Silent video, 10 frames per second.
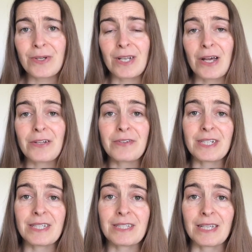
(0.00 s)
a lot of
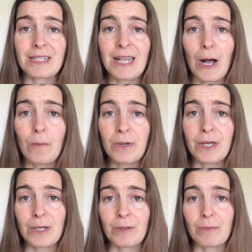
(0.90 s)
it is
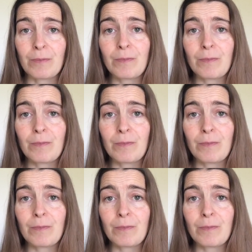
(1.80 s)
helping